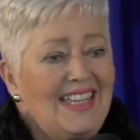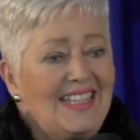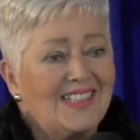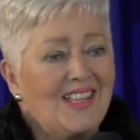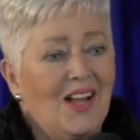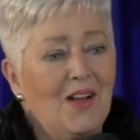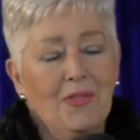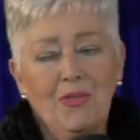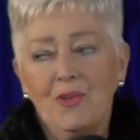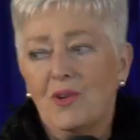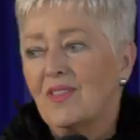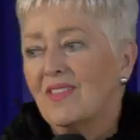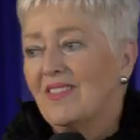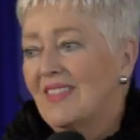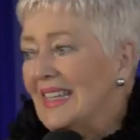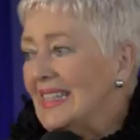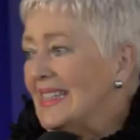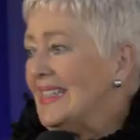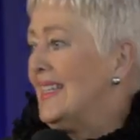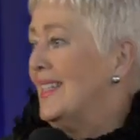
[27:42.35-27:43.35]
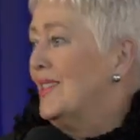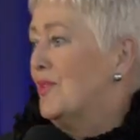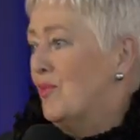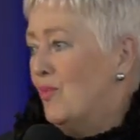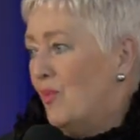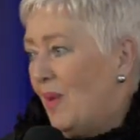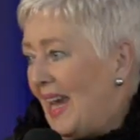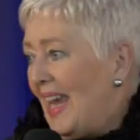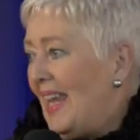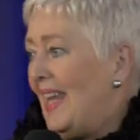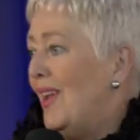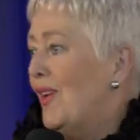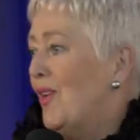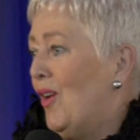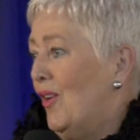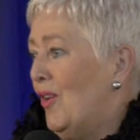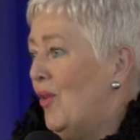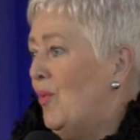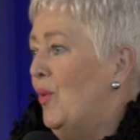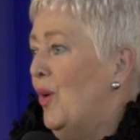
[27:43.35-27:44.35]
So I thought, this has really
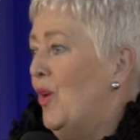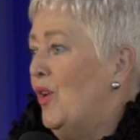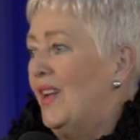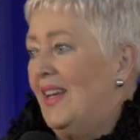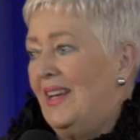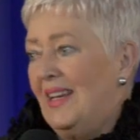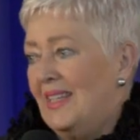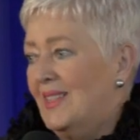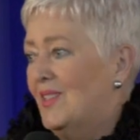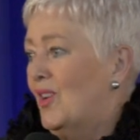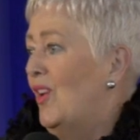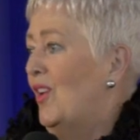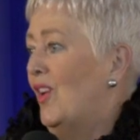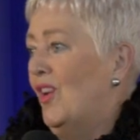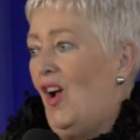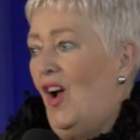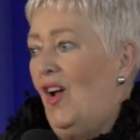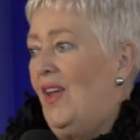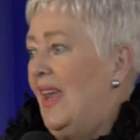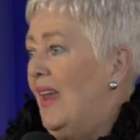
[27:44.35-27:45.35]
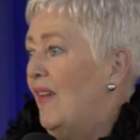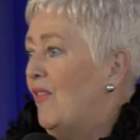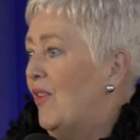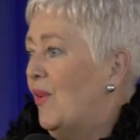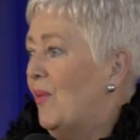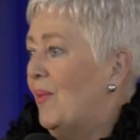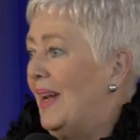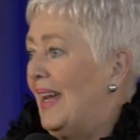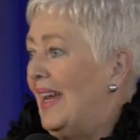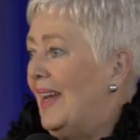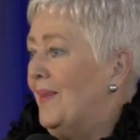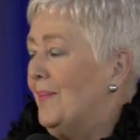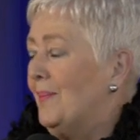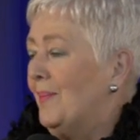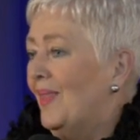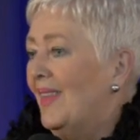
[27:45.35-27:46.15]
got to work and it's got to go everywhere.